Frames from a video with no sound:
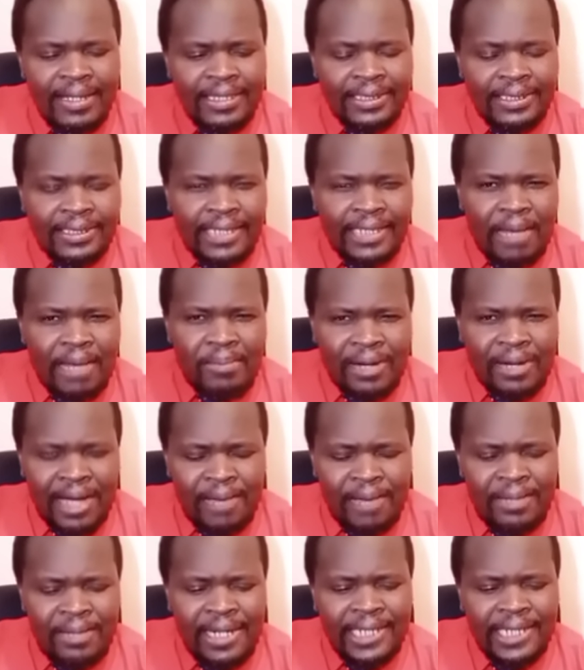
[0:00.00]
Some
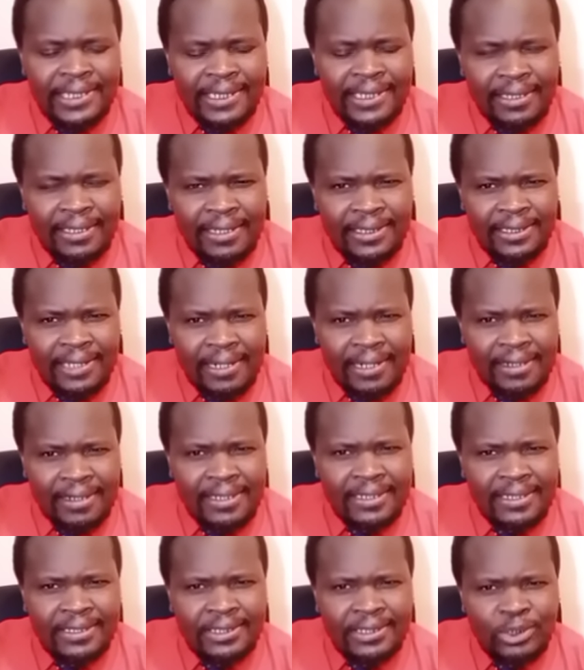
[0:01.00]
cabinet
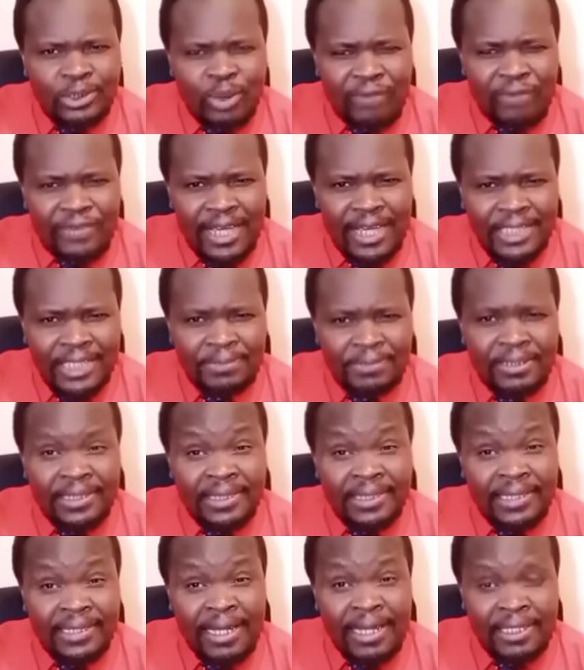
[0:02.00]
secretaries who have just been
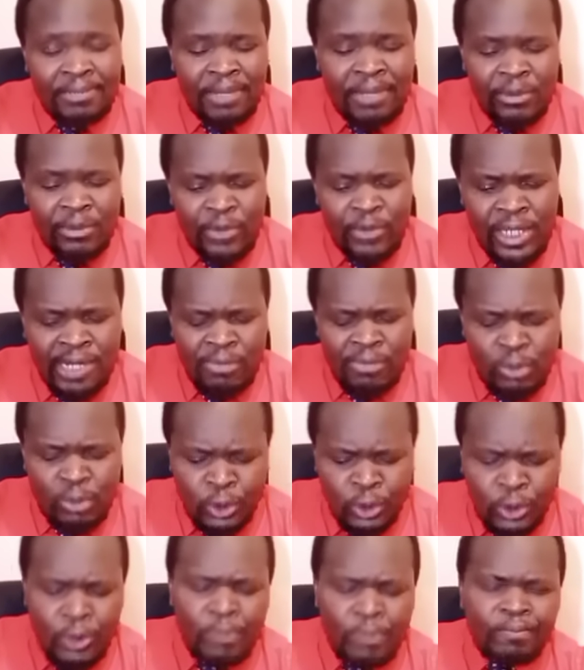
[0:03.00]
sacked by William
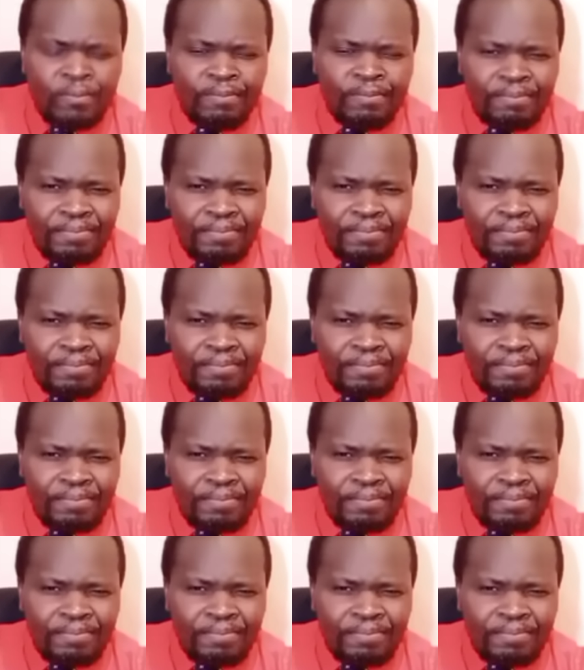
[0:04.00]
Ruto